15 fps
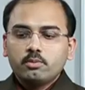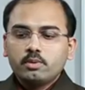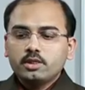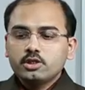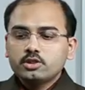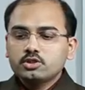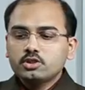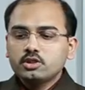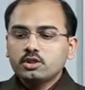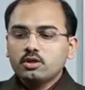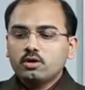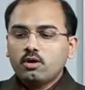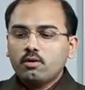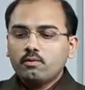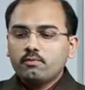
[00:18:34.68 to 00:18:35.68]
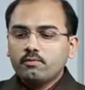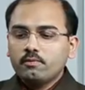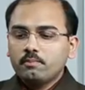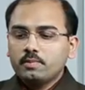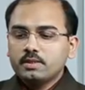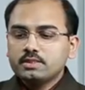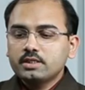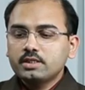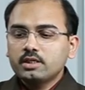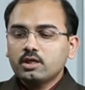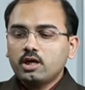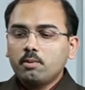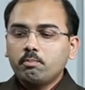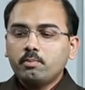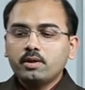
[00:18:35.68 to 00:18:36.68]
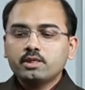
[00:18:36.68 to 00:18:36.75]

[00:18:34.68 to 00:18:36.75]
will be history of preceding upper